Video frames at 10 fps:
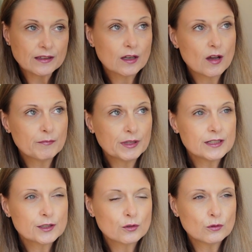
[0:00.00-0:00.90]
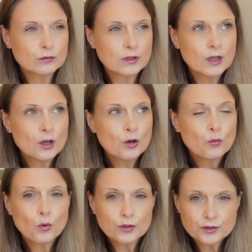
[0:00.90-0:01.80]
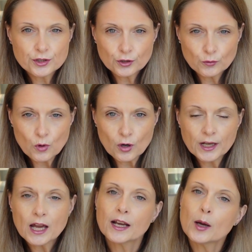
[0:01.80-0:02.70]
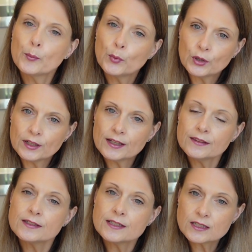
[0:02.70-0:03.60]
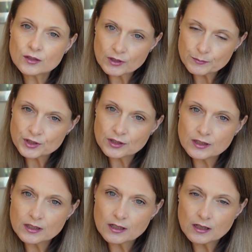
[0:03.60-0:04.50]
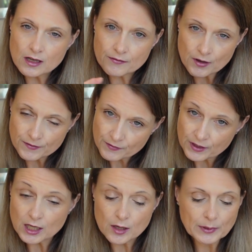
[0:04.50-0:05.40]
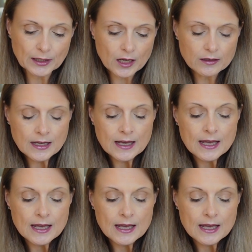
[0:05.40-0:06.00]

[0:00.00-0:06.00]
The company is called Carp12One, and I'll put it in the description of the video below.